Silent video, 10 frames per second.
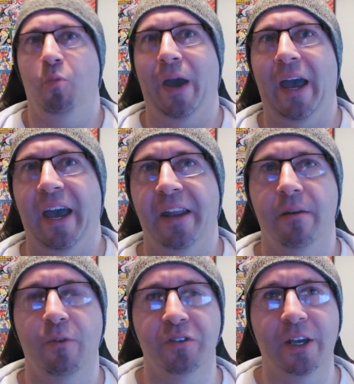
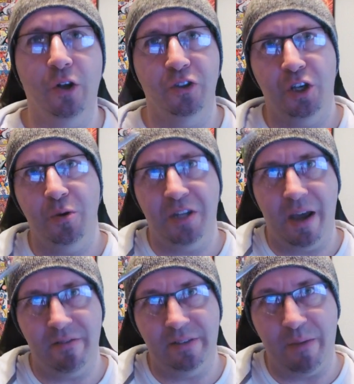Weird. You'll see
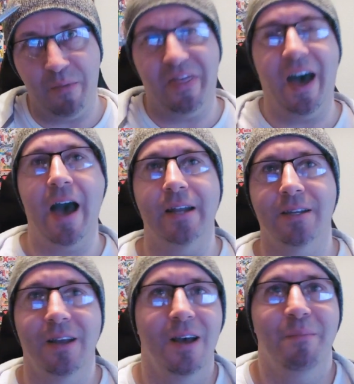continuity errors then with the
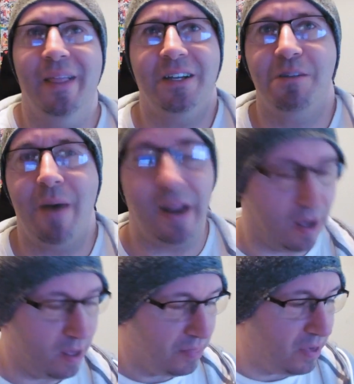hat, but that doesn't
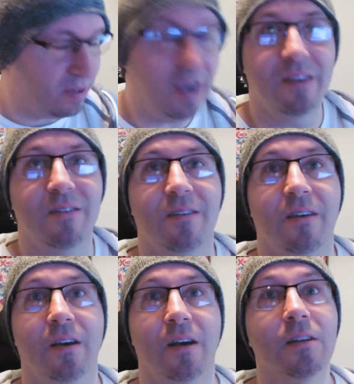matter. This
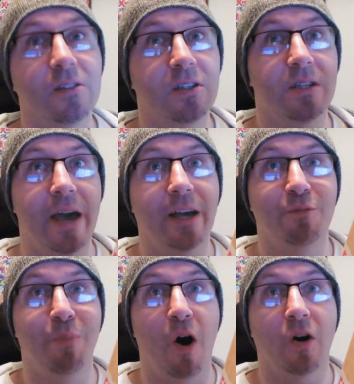is
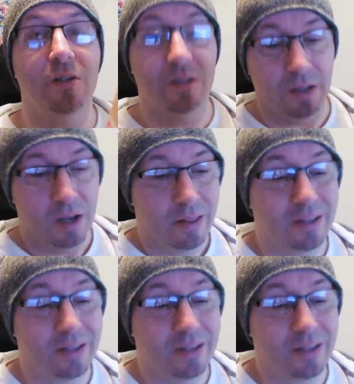Snake's box.